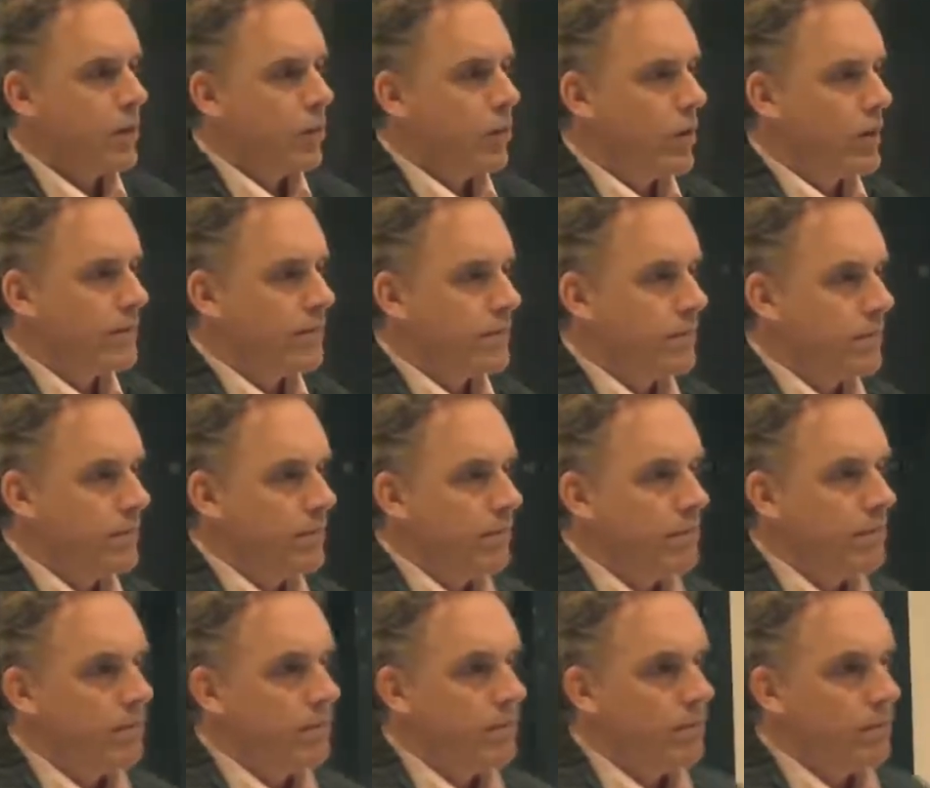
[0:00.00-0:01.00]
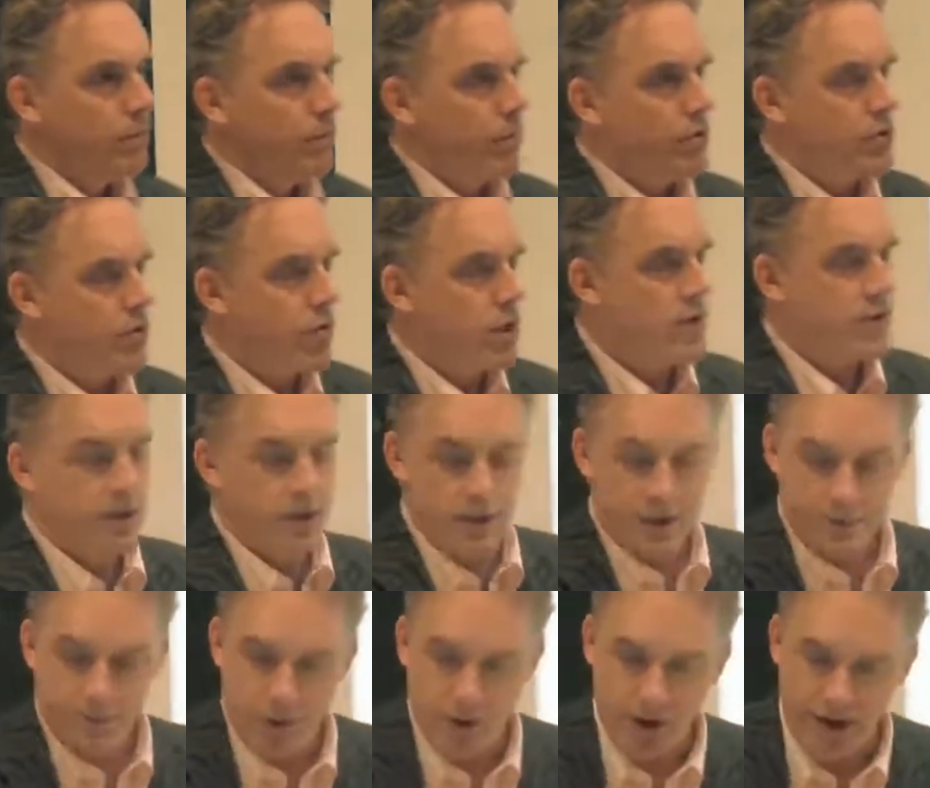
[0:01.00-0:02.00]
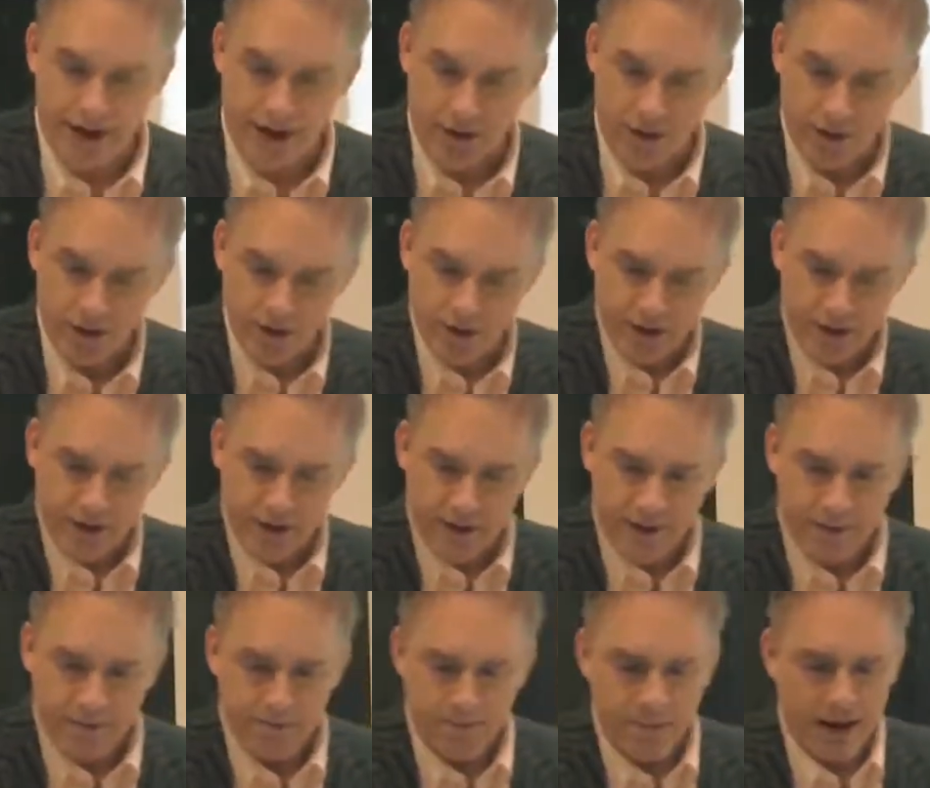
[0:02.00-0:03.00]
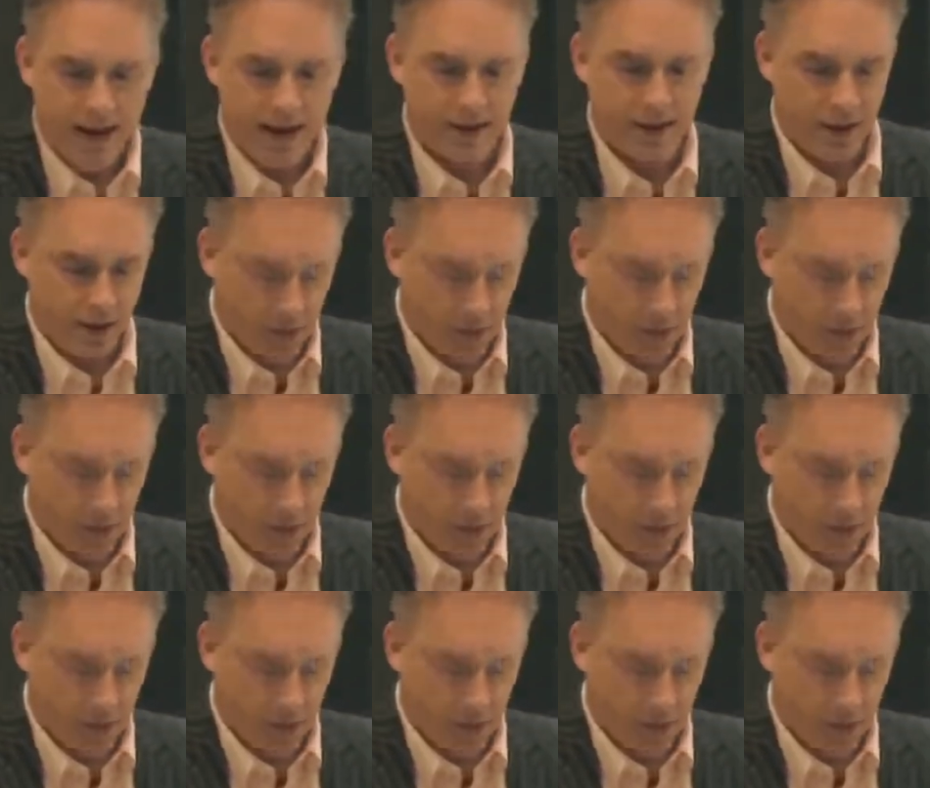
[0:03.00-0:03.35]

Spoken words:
what Swanson is pointing out is that at